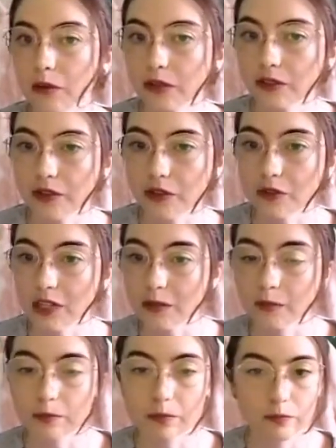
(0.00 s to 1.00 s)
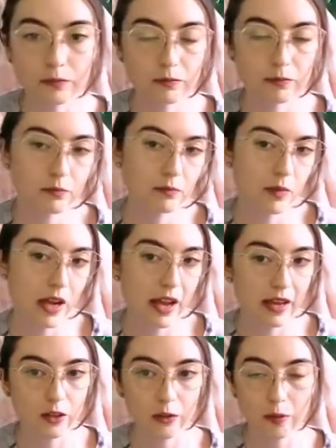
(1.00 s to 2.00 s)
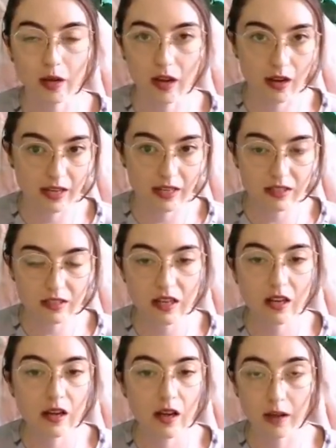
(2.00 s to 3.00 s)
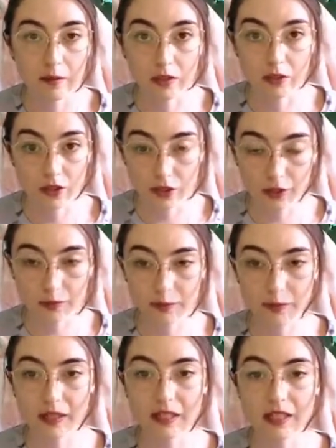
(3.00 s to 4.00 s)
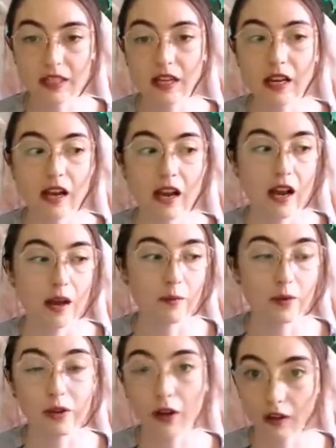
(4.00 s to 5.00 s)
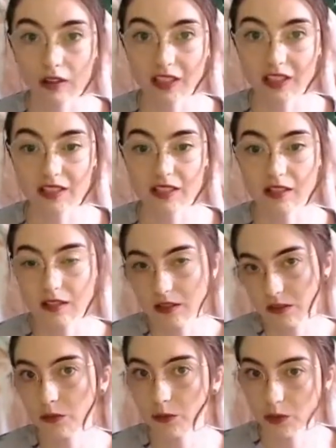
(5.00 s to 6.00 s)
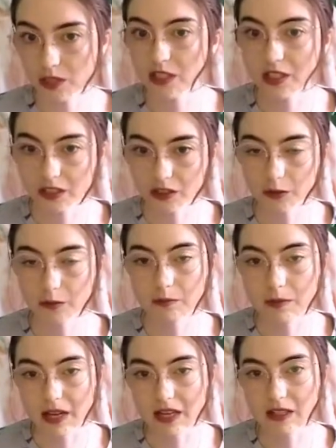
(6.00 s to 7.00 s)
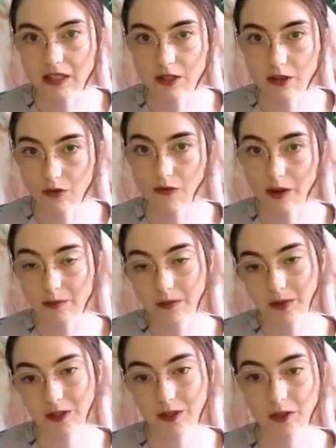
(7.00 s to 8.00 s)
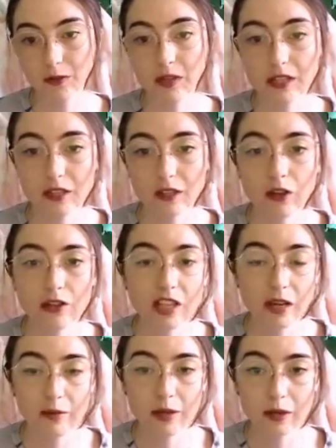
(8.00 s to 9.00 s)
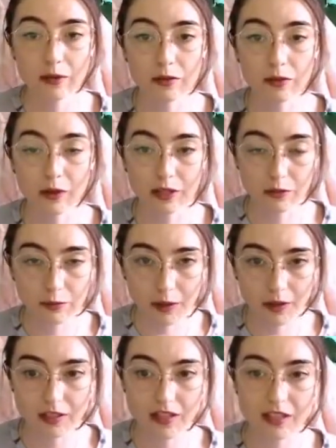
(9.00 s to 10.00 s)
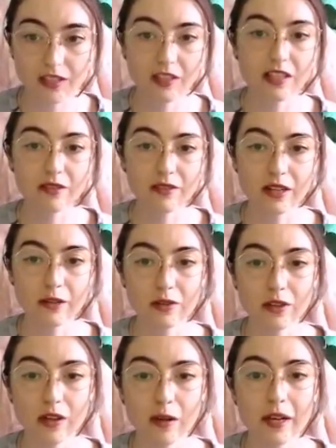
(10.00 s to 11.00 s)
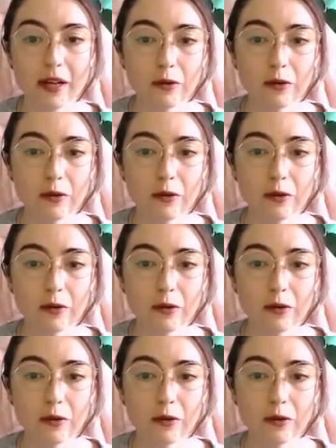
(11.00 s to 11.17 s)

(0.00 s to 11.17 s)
a few days ahead or behind, I'm not sure, but regardless, it was still made in November, so it is a long time ago. So I do apologize that these videos are coming out